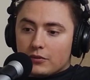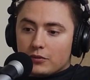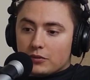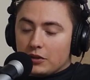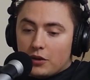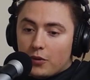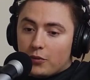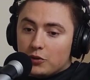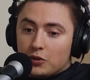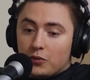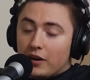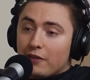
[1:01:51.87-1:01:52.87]
you know,
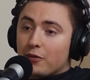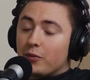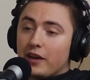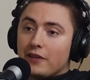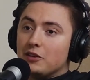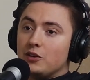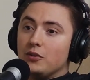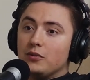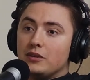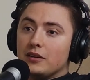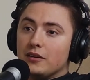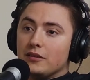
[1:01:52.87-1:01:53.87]
we'll do whatever we have to
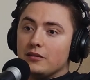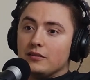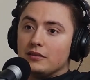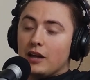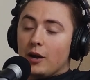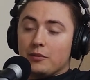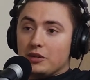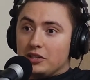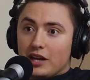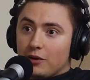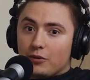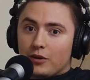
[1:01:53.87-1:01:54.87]
do to help the
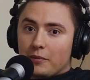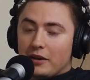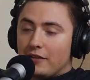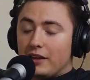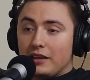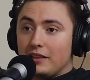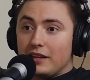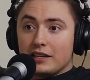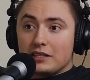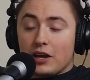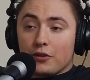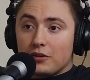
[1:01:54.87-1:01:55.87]
general. I mean, if they think
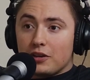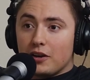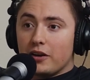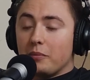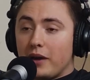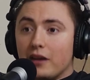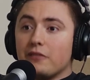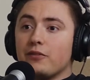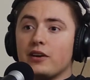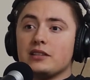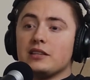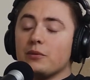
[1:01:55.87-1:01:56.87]
it's healthier and better
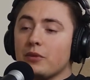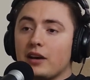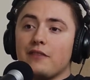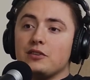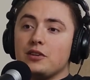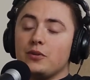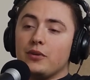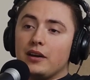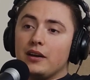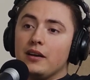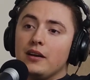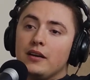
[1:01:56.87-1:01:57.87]
for us, then we're going to have to do
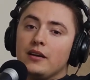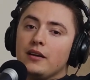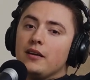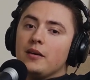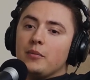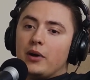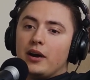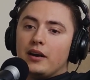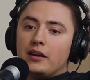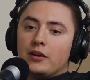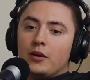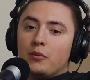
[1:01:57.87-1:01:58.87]
it.
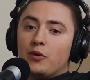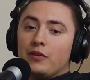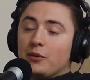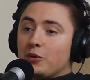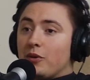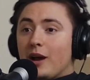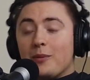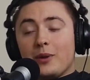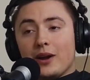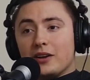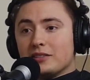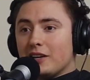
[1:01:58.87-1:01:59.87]
But, you know, moving in with
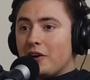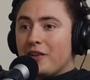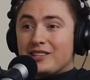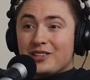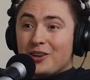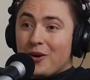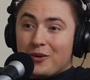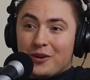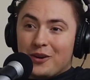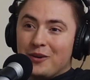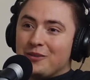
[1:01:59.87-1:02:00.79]
grandparents, like all that's a no-no